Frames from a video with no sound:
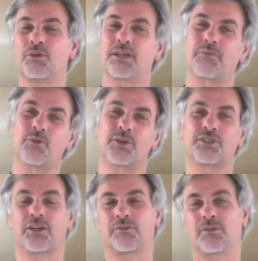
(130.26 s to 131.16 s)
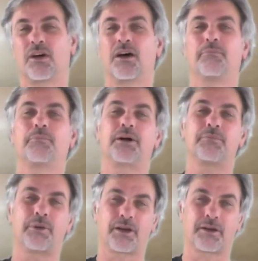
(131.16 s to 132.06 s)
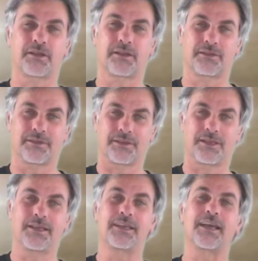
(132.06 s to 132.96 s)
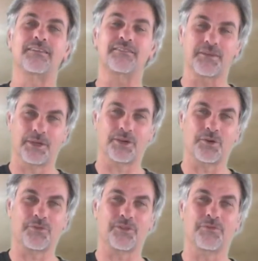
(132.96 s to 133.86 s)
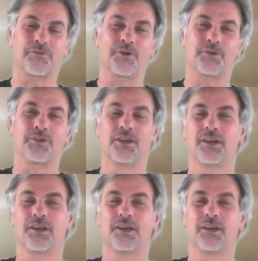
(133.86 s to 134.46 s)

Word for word: we'll give you a general ballpark guesstimate over the phone.